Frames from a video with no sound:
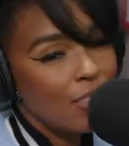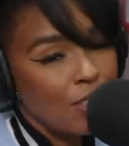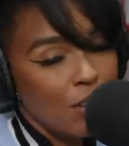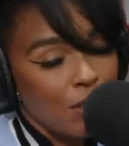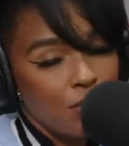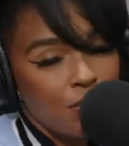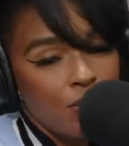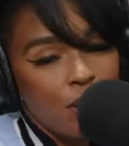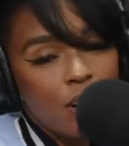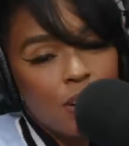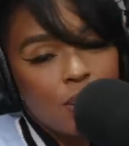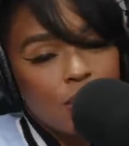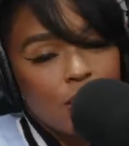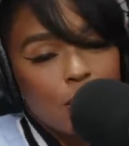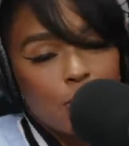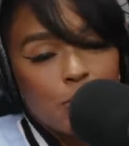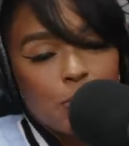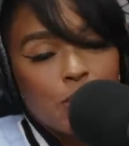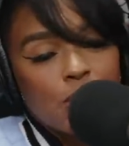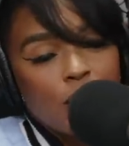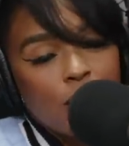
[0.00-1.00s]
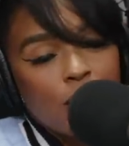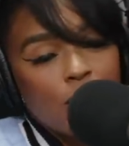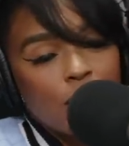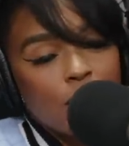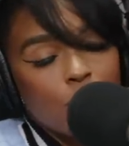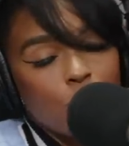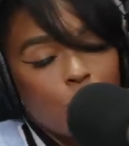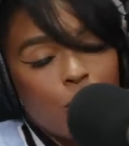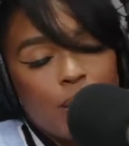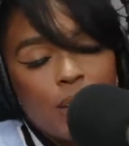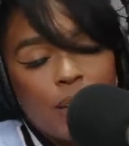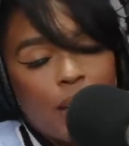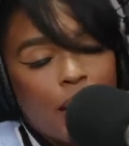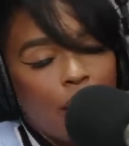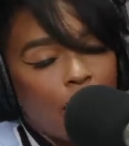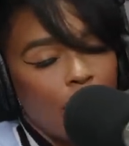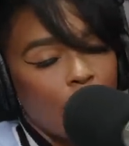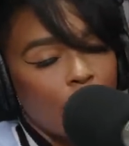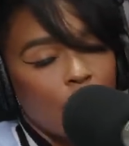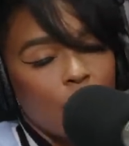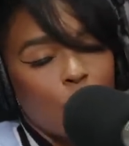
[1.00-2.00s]
And the fucked up shit we
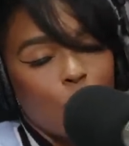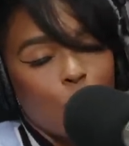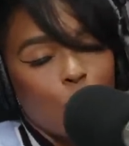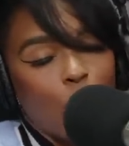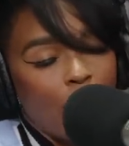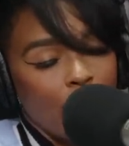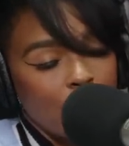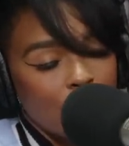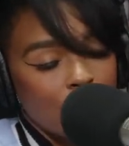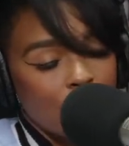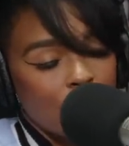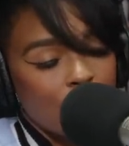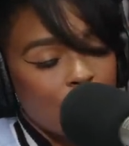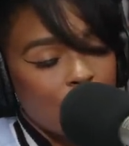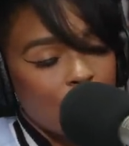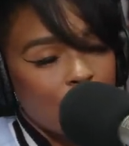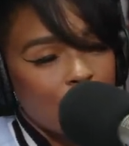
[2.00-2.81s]
can't erase.